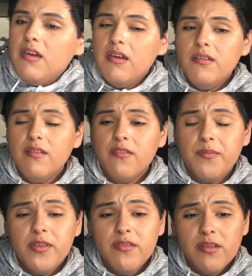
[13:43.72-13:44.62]
I still have to
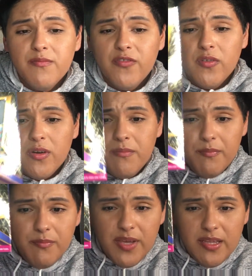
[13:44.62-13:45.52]
open this up for
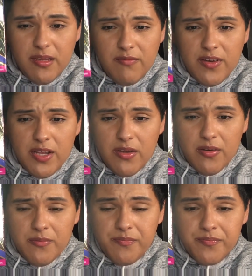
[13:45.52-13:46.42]
Monday's video.